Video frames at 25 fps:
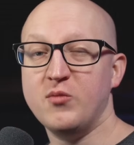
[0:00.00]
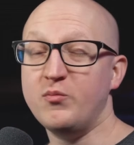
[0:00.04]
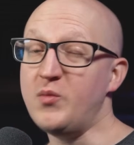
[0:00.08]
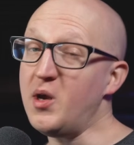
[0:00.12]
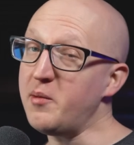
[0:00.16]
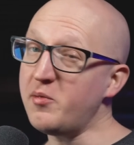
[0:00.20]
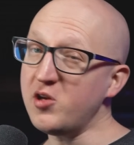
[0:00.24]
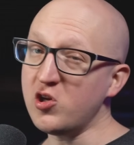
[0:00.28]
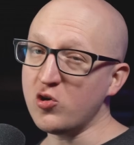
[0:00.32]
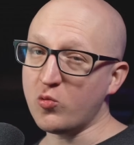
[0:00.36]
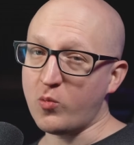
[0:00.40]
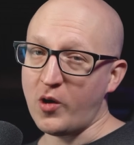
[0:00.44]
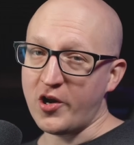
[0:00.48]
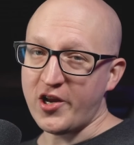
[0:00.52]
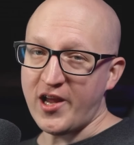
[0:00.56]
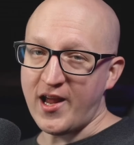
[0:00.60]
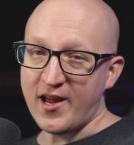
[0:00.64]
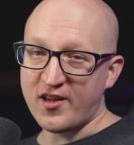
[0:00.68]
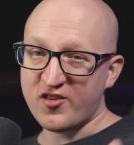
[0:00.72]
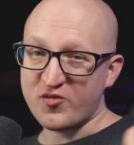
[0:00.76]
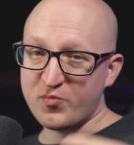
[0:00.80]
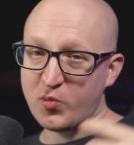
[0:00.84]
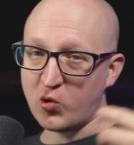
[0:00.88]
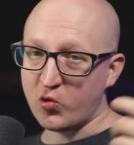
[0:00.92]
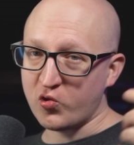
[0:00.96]
Maybe you want to
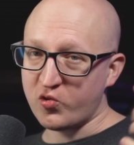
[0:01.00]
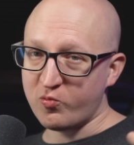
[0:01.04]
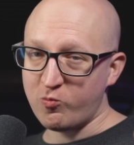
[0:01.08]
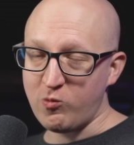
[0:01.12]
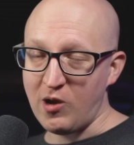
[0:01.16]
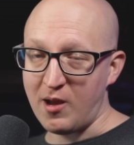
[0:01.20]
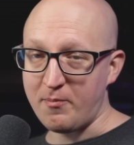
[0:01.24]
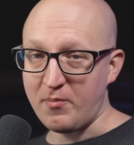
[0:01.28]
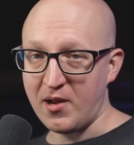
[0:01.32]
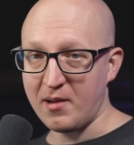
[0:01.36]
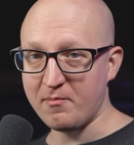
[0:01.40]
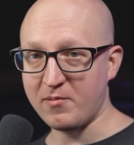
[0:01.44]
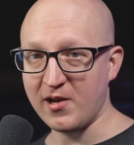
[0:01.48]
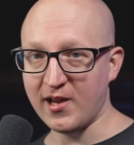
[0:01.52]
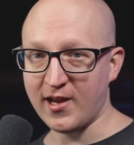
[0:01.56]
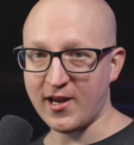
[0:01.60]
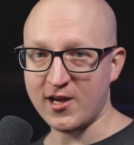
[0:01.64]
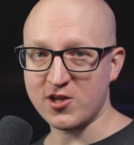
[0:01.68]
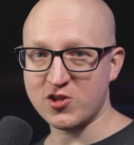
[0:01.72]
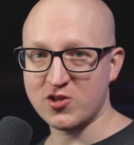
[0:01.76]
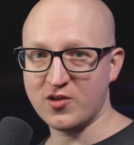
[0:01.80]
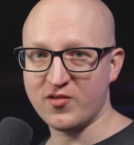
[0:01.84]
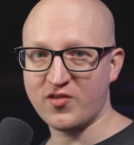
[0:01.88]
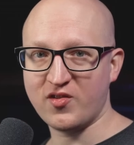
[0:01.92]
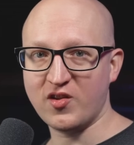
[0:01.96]
expose web
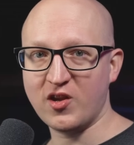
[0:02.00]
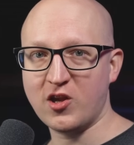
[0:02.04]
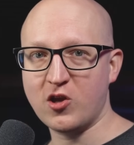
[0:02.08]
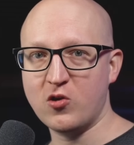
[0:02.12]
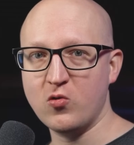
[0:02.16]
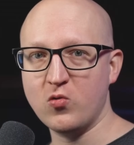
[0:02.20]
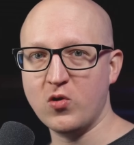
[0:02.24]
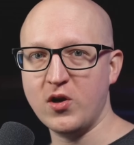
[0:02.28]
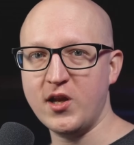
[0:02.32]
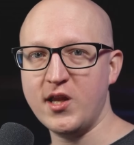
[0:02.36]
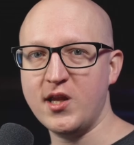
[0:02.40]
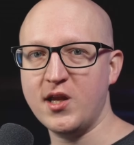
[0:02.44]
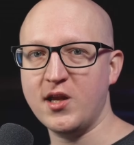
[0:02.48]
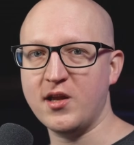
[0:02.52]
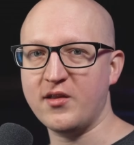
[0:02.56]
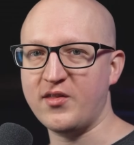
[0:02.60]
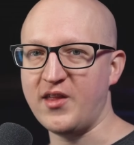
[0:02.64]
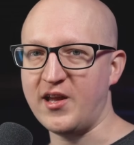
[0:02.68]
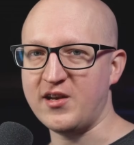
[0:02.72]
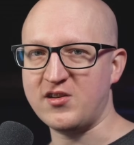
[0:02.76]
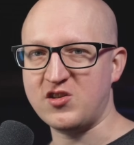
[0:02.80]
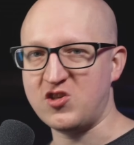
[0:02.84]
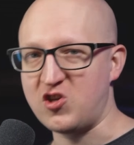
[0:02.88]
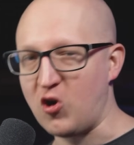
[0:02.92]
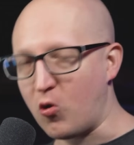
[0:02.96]
applications securely
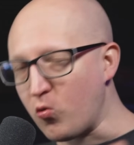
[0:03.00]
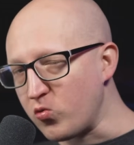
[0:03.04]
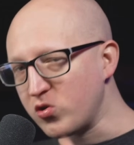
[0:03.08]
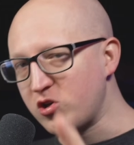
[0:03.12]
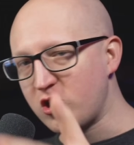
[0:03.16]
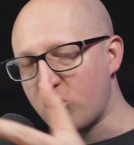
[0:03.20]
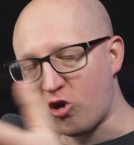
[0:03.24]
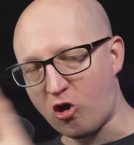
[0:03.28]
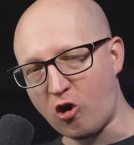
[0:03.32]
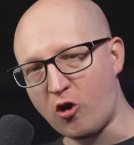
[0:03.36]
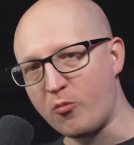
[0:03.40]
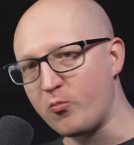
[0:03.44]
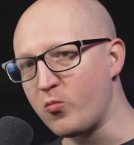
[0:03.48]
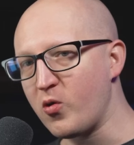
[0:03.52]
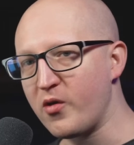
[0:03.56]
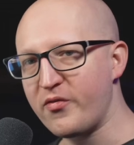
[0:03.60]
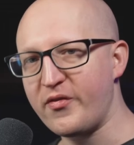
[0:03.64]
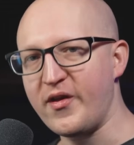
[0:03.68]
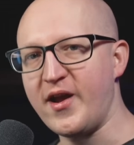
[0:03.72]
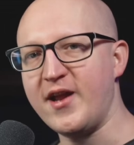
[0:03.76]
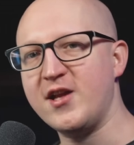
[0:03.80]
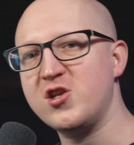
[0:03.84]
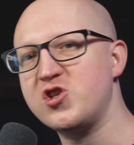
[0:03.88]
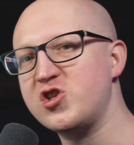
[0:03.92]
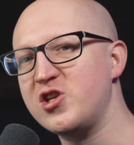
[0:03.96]
that don't come
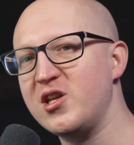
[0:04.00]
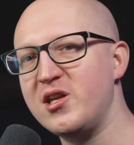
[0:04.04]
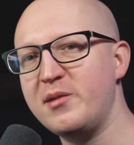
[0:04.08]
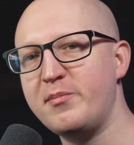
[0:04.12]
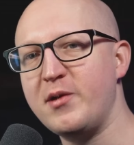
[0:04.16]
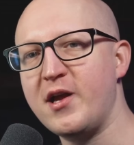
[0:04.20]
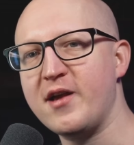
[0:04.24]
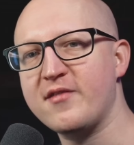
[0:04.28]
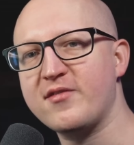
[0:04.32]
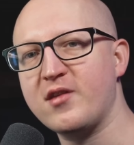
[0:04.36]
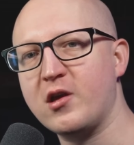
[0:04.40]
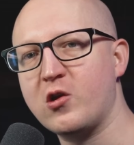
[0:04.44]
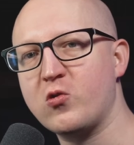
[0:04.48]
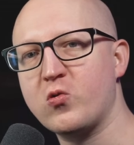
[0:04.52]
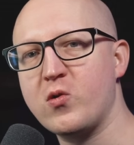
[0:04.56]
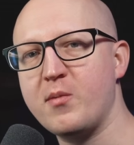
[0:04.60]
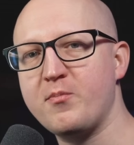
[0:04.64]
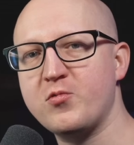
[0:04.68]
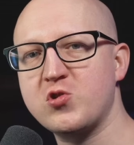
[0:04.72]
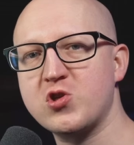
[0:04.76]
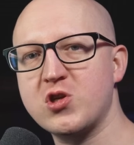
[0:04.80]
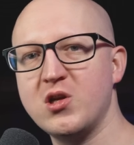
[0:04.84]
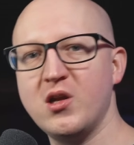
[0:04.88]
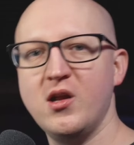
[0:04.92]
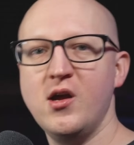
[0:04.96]
with HTTPS
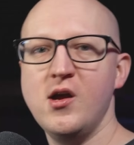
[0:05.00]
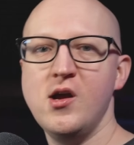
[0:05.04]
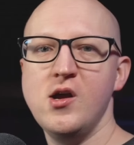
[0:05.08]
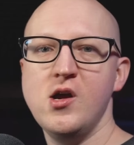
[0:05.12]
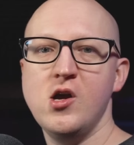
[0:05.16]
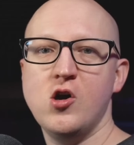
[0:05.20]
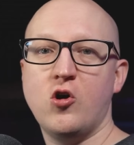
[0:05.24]
encryption